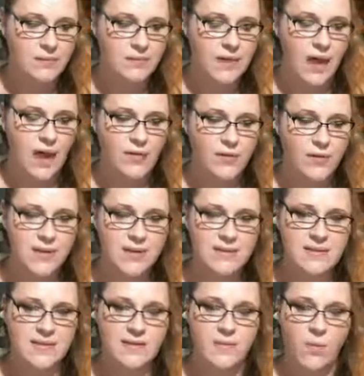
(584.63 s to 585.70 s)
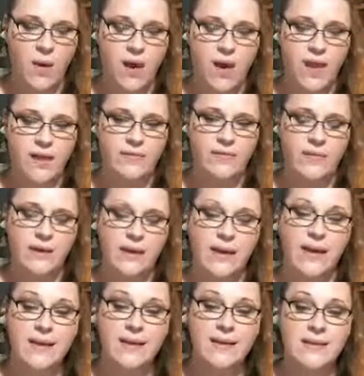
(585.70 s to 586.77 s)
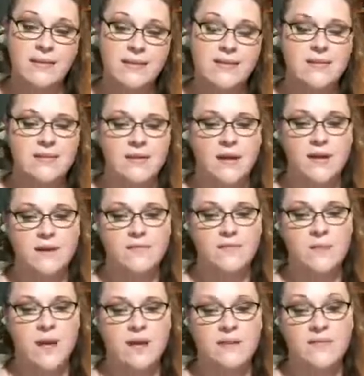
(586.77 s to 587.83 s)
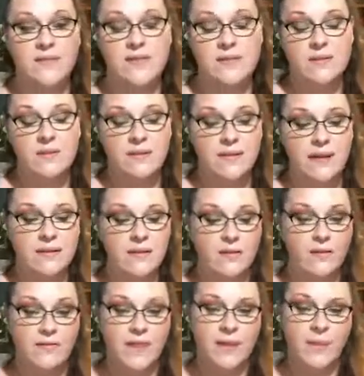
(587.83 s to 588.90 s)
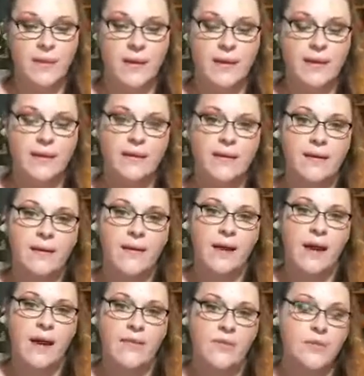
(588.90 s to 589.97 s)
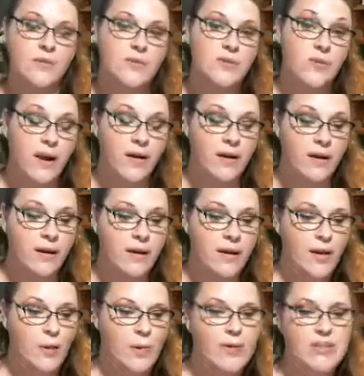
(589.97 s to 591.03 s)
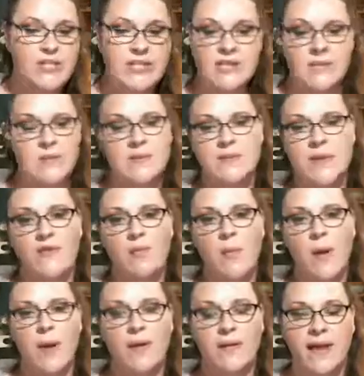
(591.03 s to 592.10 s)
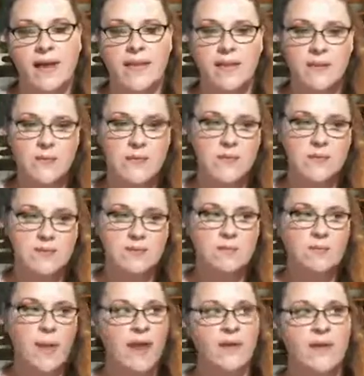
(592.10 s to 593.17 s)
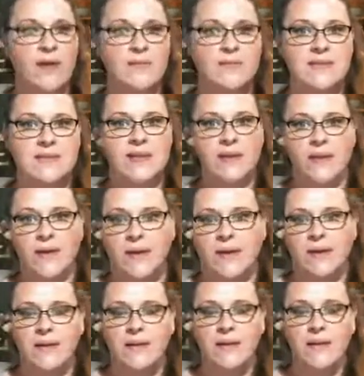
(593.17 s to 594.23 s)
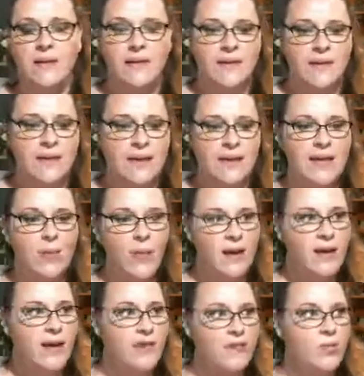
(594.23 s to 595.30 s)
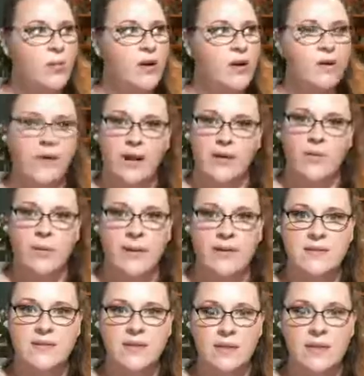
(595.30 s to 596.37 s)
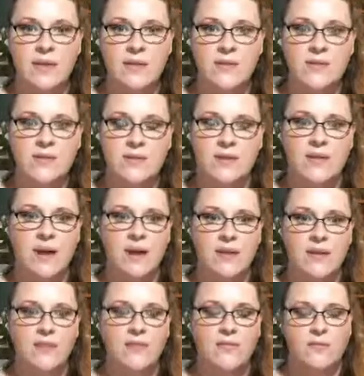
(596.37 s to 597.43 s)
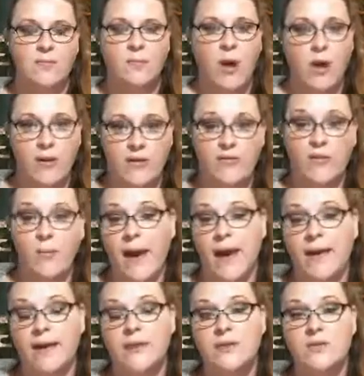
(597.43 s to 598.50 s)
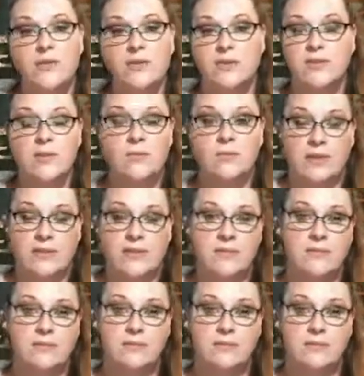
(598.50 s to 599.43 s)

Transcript: Alvarez and his wife and their kids and stuff kind of as her like little family, and there's Gregor, but Chance was never part of that. He was just background scenery. Like, he went everywhere Gregor went. So he was just kind of part of the package when she went to